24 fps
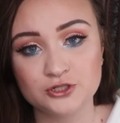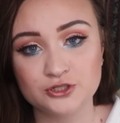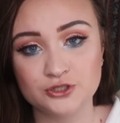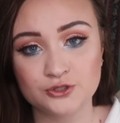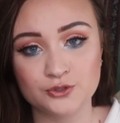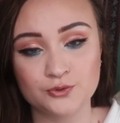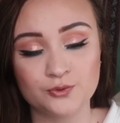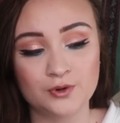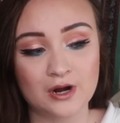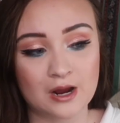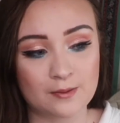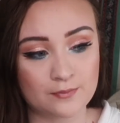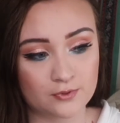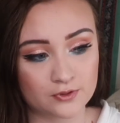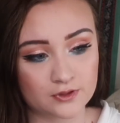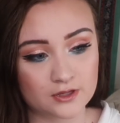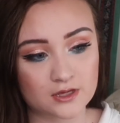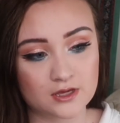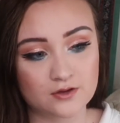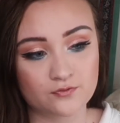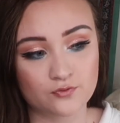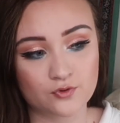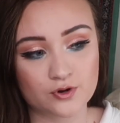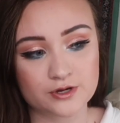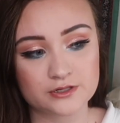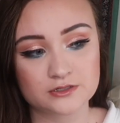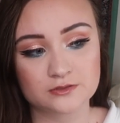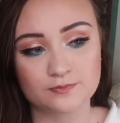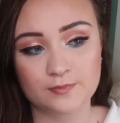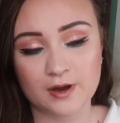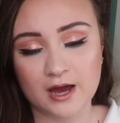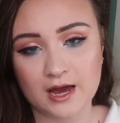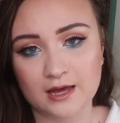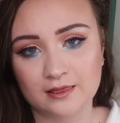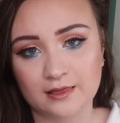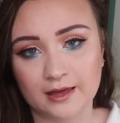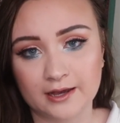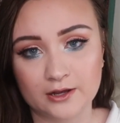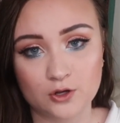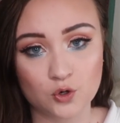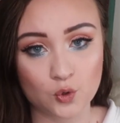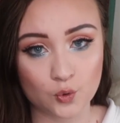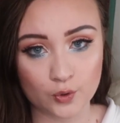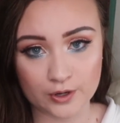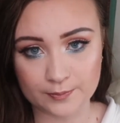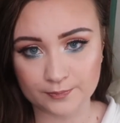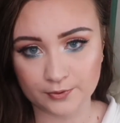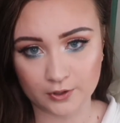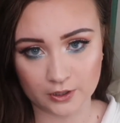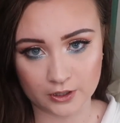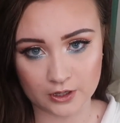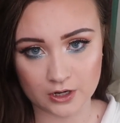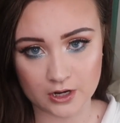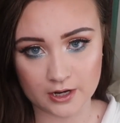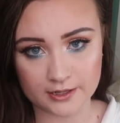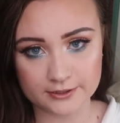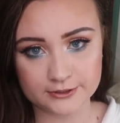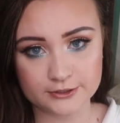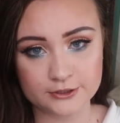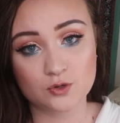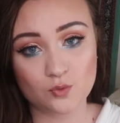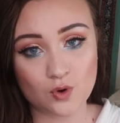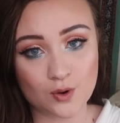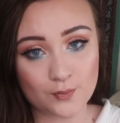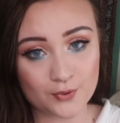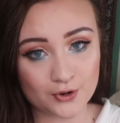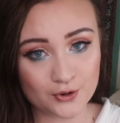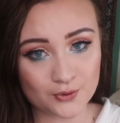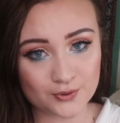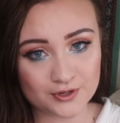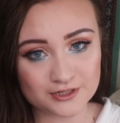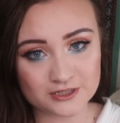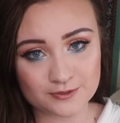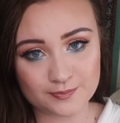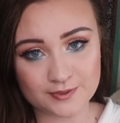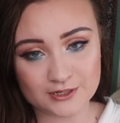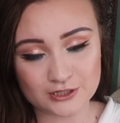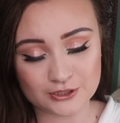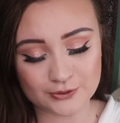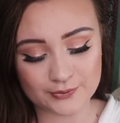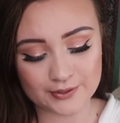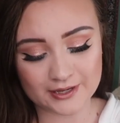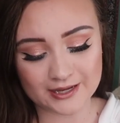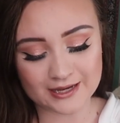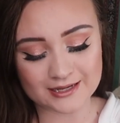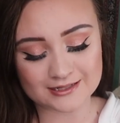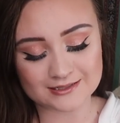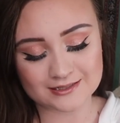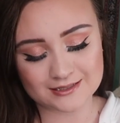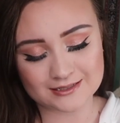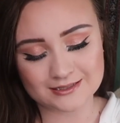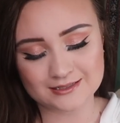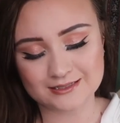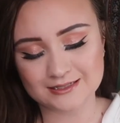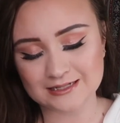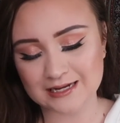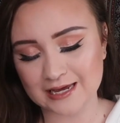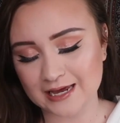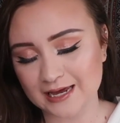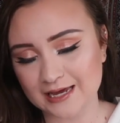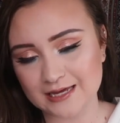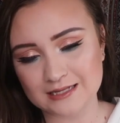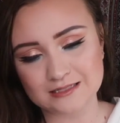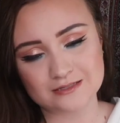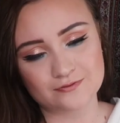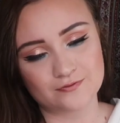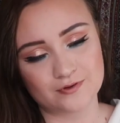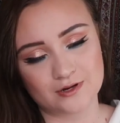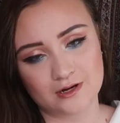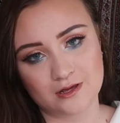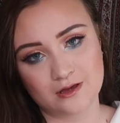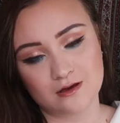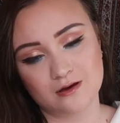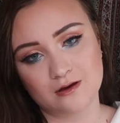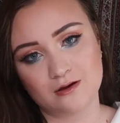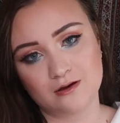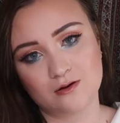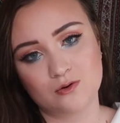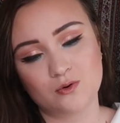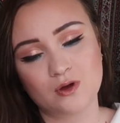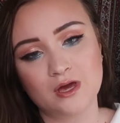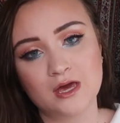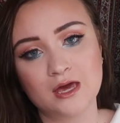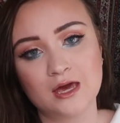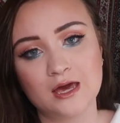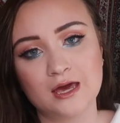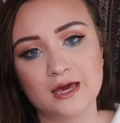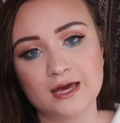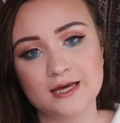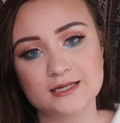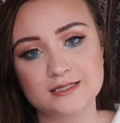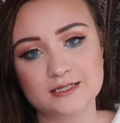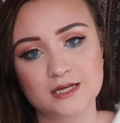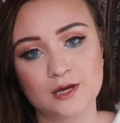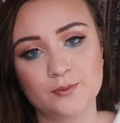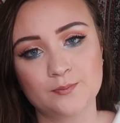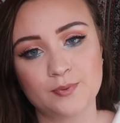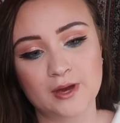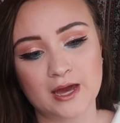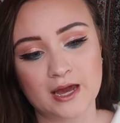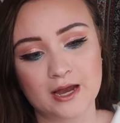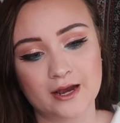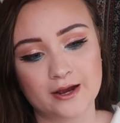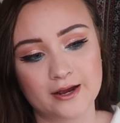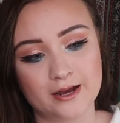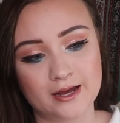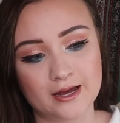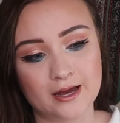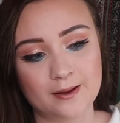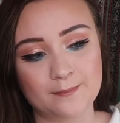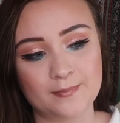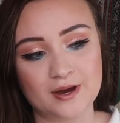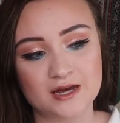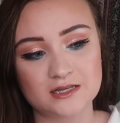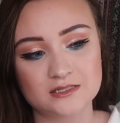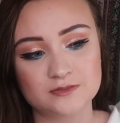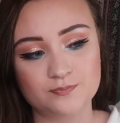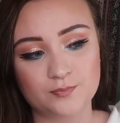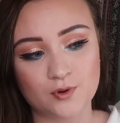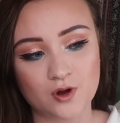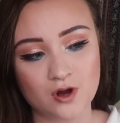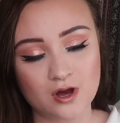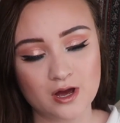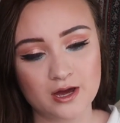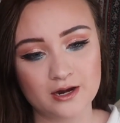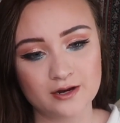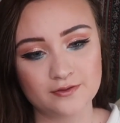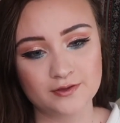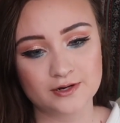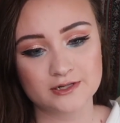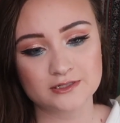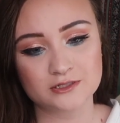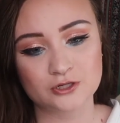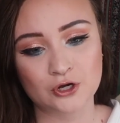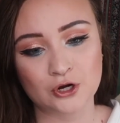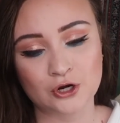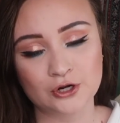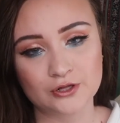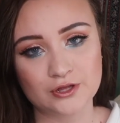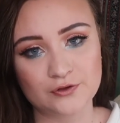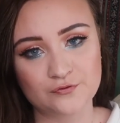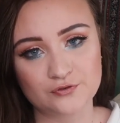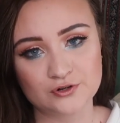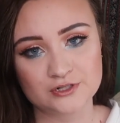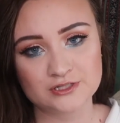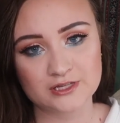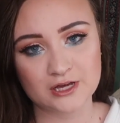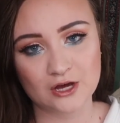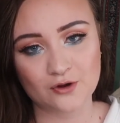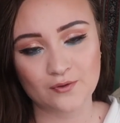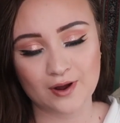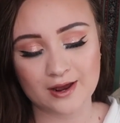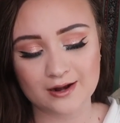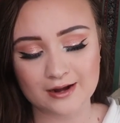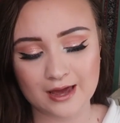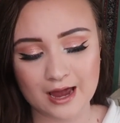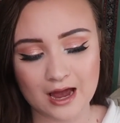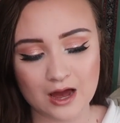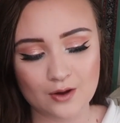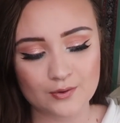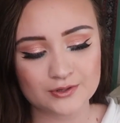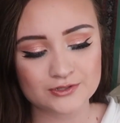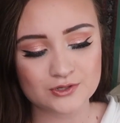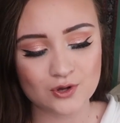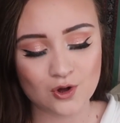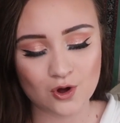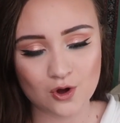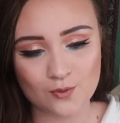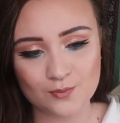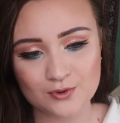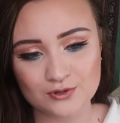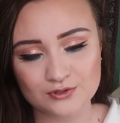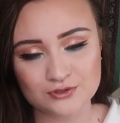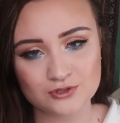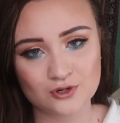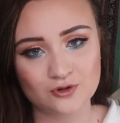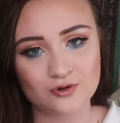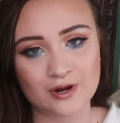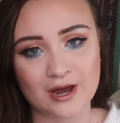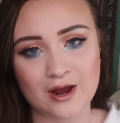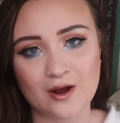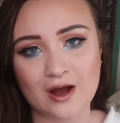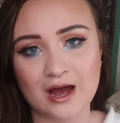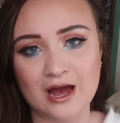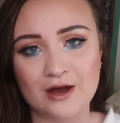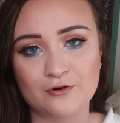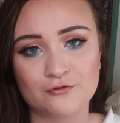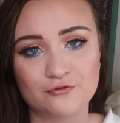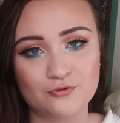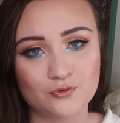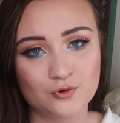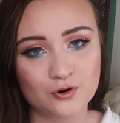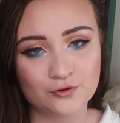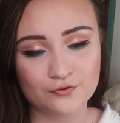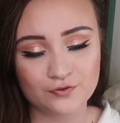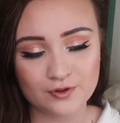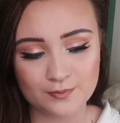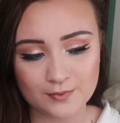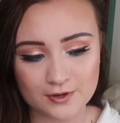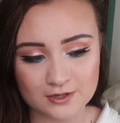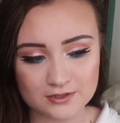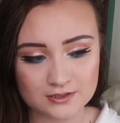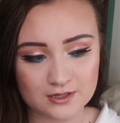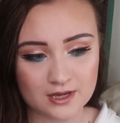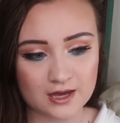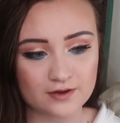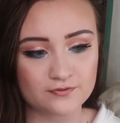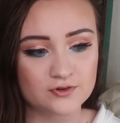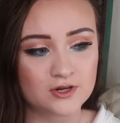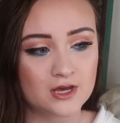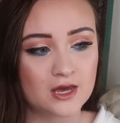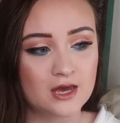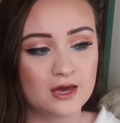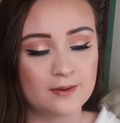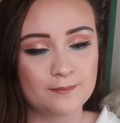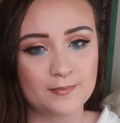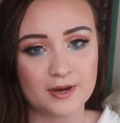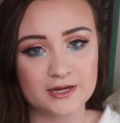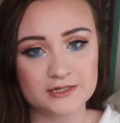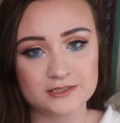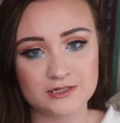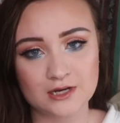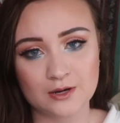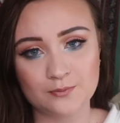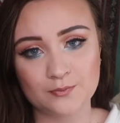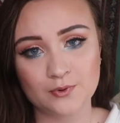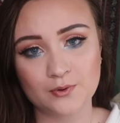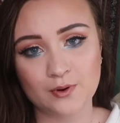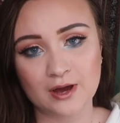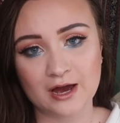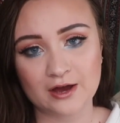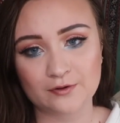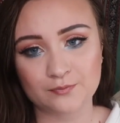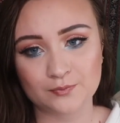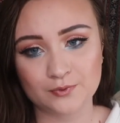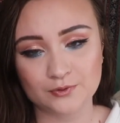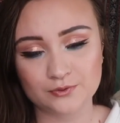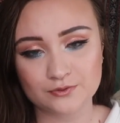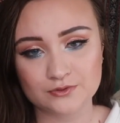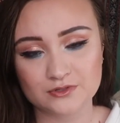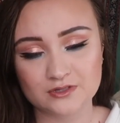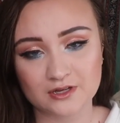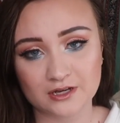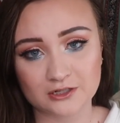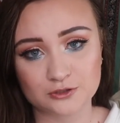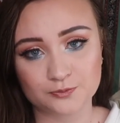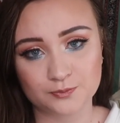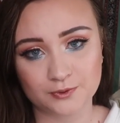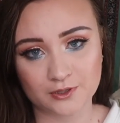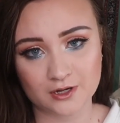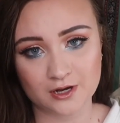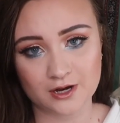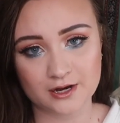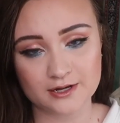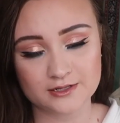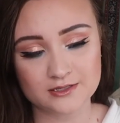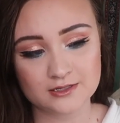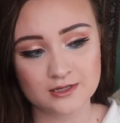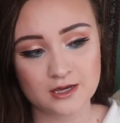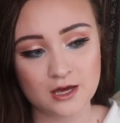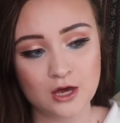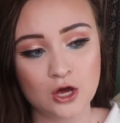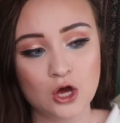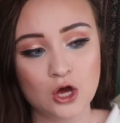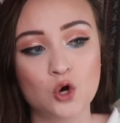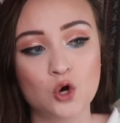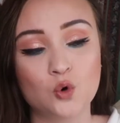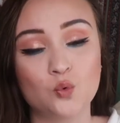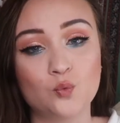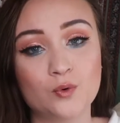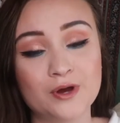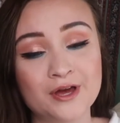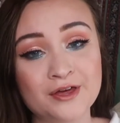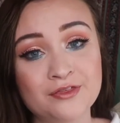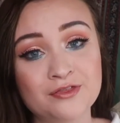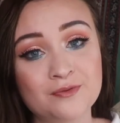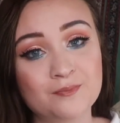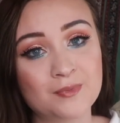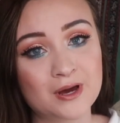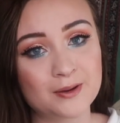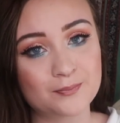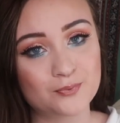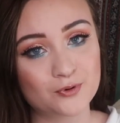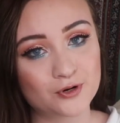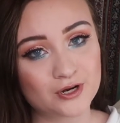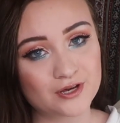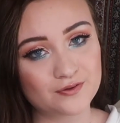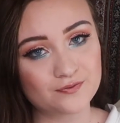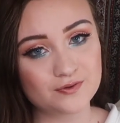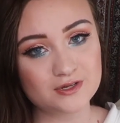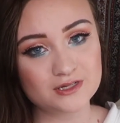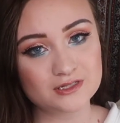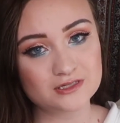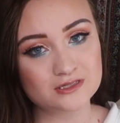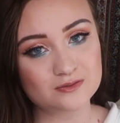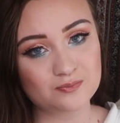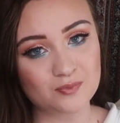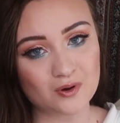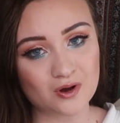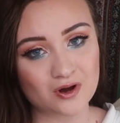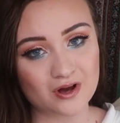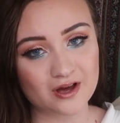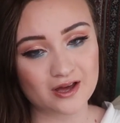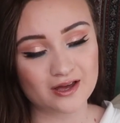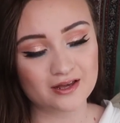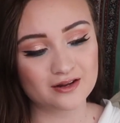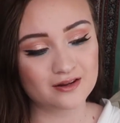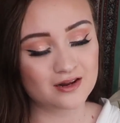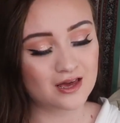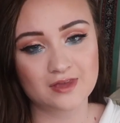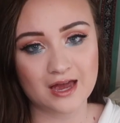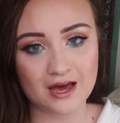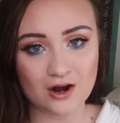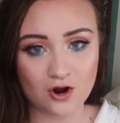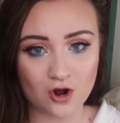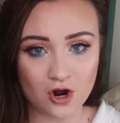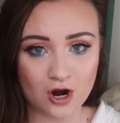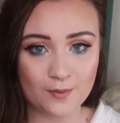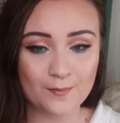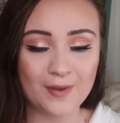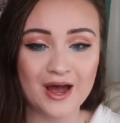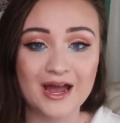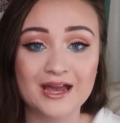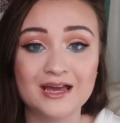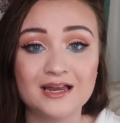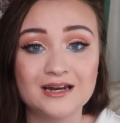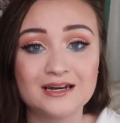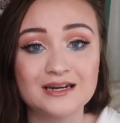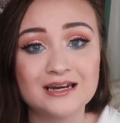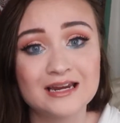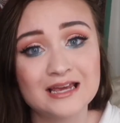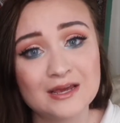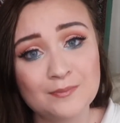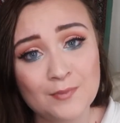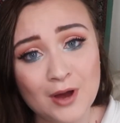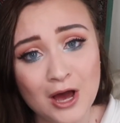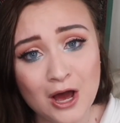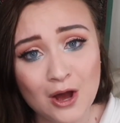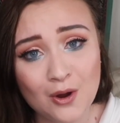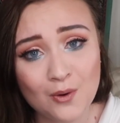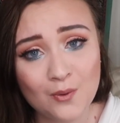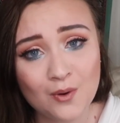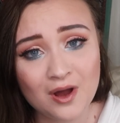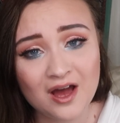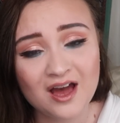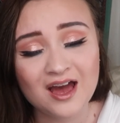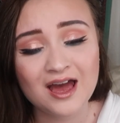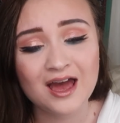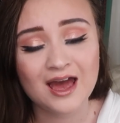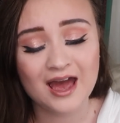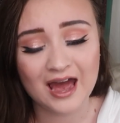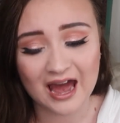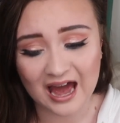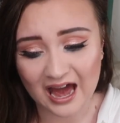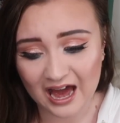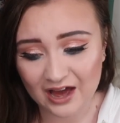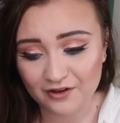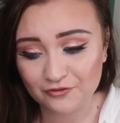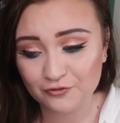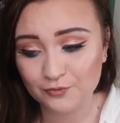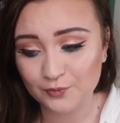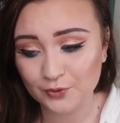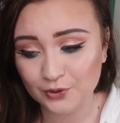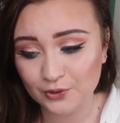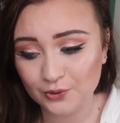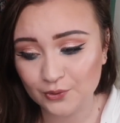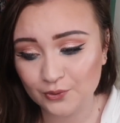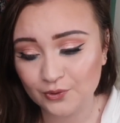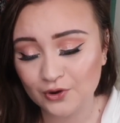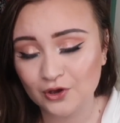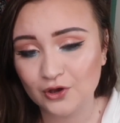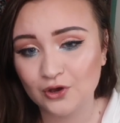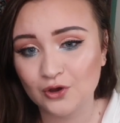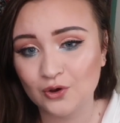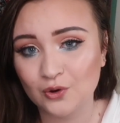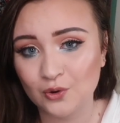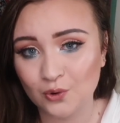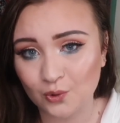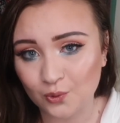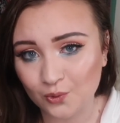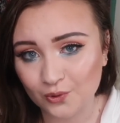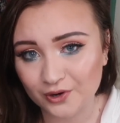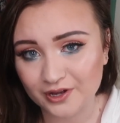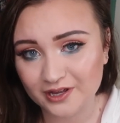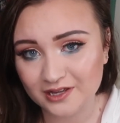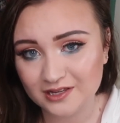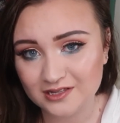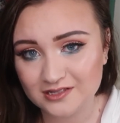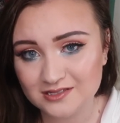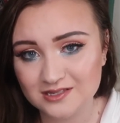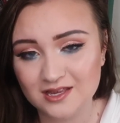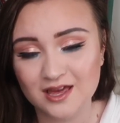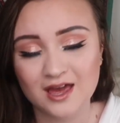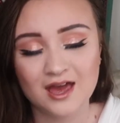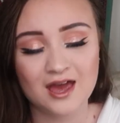to what I believe was my like koi plakat. So what we're going to be doing in today's video is comparing my spawn that is currently for sale right now. It's almost sold out. I have 4 females left, my DUMBO HALFMOON / plakats, with my previous spawn that are my NEMO HALFMOON kois.